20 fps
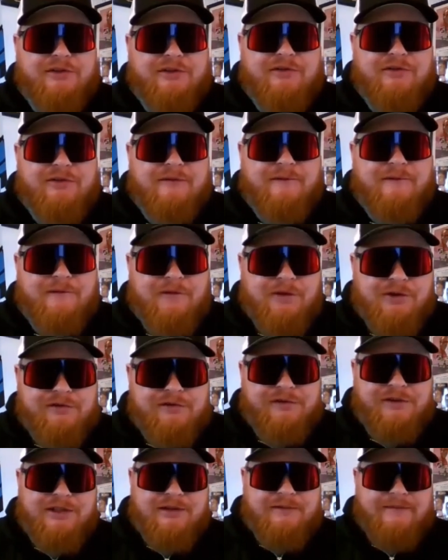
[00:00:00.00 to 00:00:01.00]
You're the
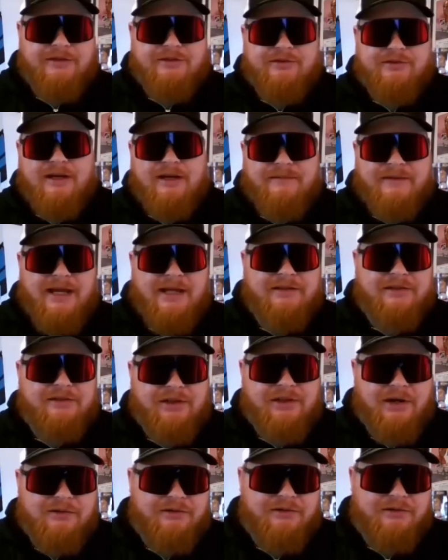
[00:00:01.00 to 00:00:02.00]
first individual I've got to
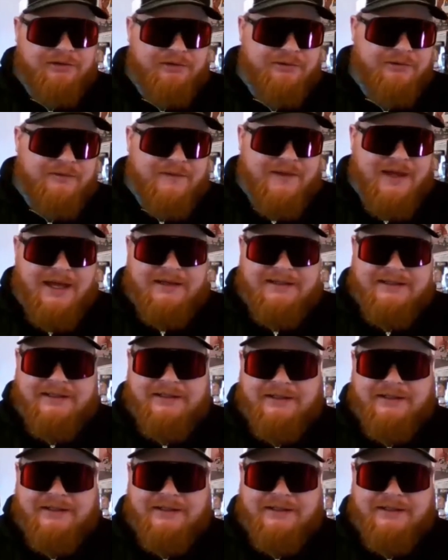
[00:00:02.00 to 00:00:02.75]
talk to that